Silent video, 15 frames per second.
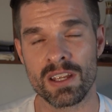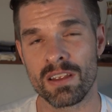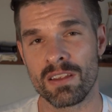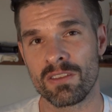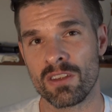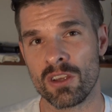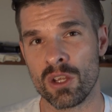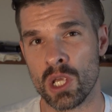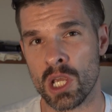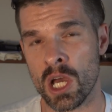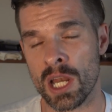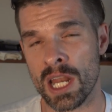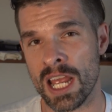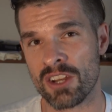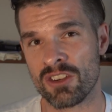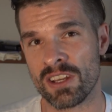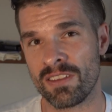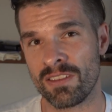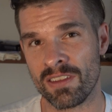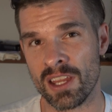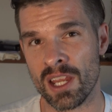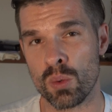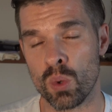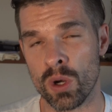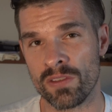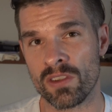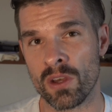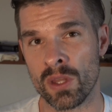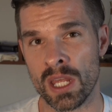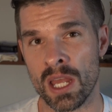so you can't actually see what's
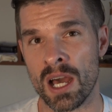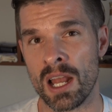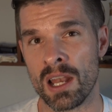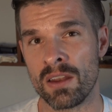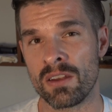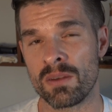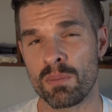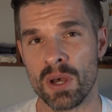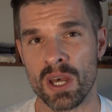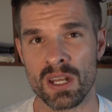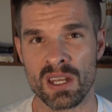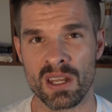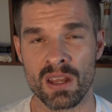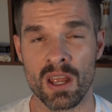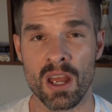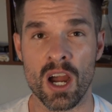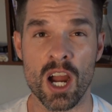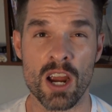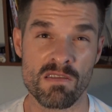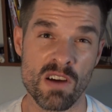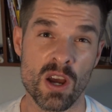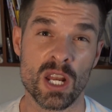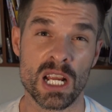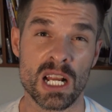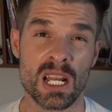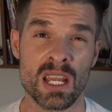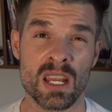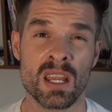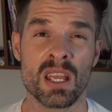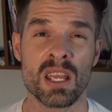on the island, but
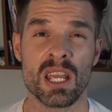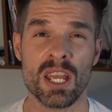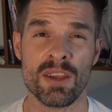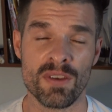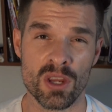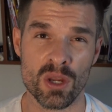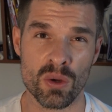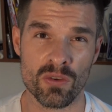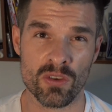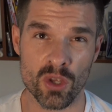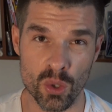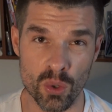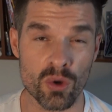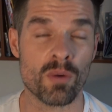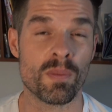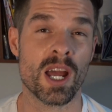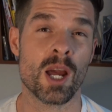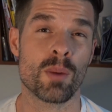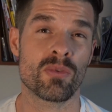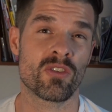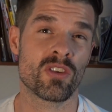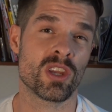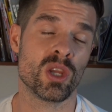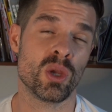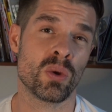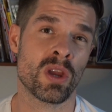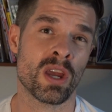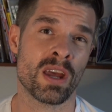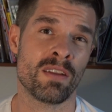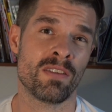ironically, if you use Google Maps, you
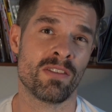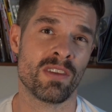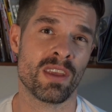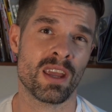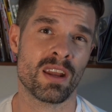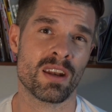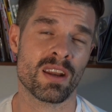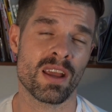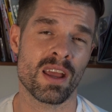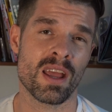can see it.